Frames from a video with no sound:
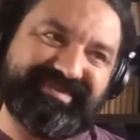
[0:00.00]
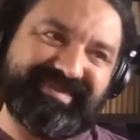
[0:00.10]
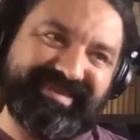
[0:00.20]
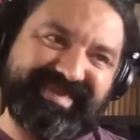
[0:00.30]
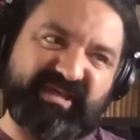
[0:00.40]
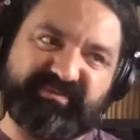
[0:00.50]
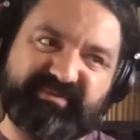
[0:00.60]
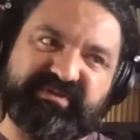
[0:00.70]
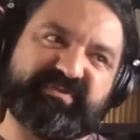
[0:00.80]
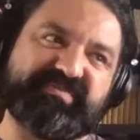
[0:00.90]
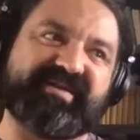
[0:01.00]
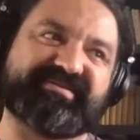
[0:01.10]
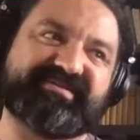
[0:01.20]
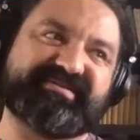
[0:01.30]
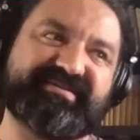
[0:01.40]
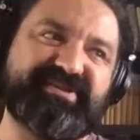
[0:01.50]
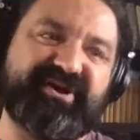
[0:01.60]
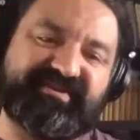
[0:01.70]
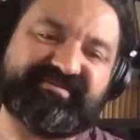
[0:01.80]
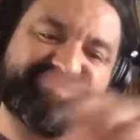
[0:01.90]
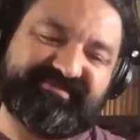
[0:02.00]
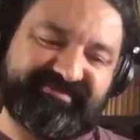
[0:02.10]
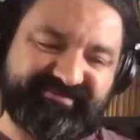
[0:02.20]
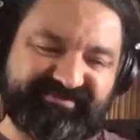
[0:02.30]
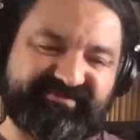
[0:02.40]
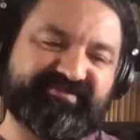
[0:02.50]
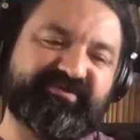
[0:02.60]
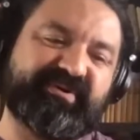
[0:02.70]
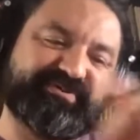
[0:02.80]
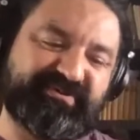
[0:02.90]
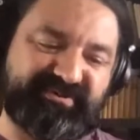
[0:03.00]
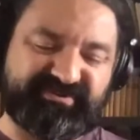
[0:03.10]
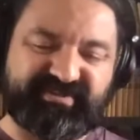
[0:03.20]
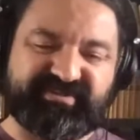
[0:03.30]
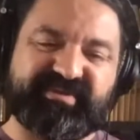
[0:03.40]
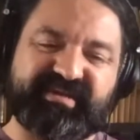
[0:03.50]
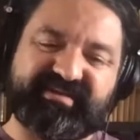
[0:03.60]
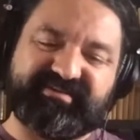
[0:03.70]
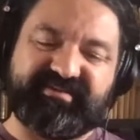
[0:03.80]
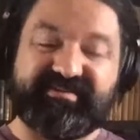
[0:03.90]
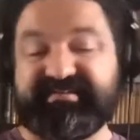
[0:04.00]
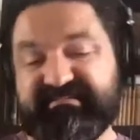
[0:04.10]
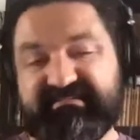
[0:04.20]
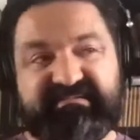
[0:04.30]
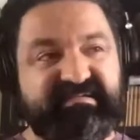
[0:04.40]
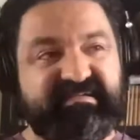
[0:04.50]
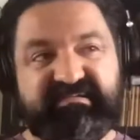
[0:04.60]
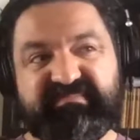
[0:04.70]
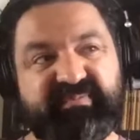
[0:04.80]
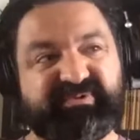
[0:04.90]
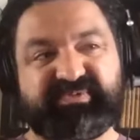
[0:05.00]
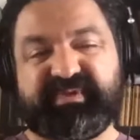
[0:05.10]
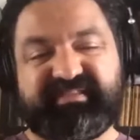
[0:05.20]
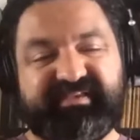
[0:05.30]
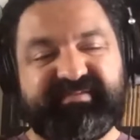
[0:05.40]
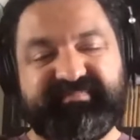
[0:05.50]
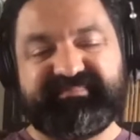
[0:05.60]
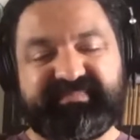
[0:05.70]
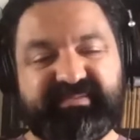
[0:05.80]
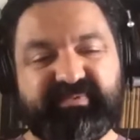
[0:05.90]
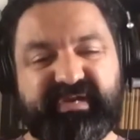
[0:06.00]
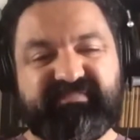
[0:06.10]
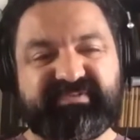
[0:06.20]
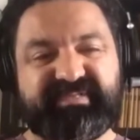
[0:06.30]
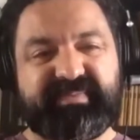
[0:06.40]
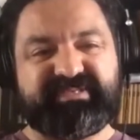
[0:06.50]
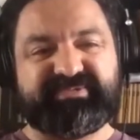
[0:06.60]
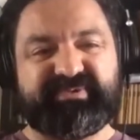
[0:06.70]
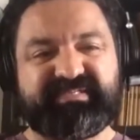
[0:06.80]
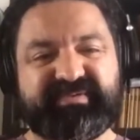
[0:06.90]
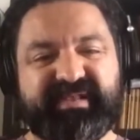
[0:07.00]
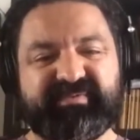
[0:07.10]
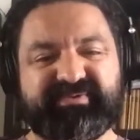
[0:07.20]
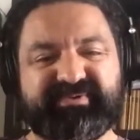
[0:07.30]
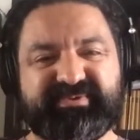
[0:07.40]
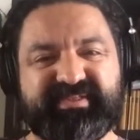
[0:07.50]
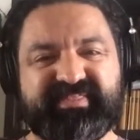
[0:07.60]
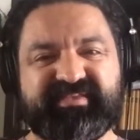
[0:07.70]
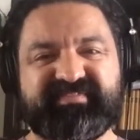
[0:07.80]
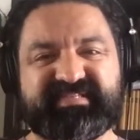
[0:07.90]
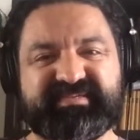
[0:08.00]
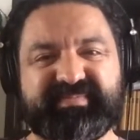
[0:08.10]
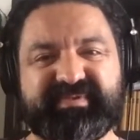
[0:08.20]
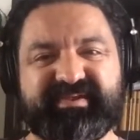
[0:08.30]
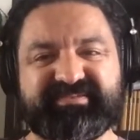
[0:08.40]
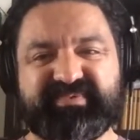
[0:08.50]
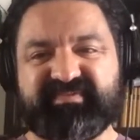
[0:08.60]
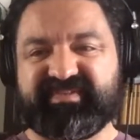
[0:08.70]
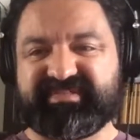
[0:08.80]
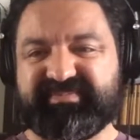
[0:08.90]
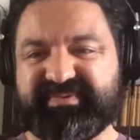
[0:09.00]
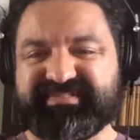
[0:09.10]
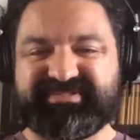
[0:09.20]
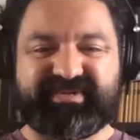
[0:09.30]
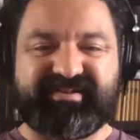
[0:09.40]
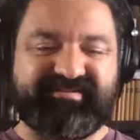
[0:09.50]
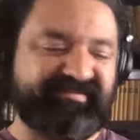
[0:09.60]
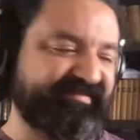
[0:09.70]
The dashboard is what matters, not what you're using to get it there. And people should pick whatever is the best tool that's available to you. And I think Fast API is one of the top ones right now.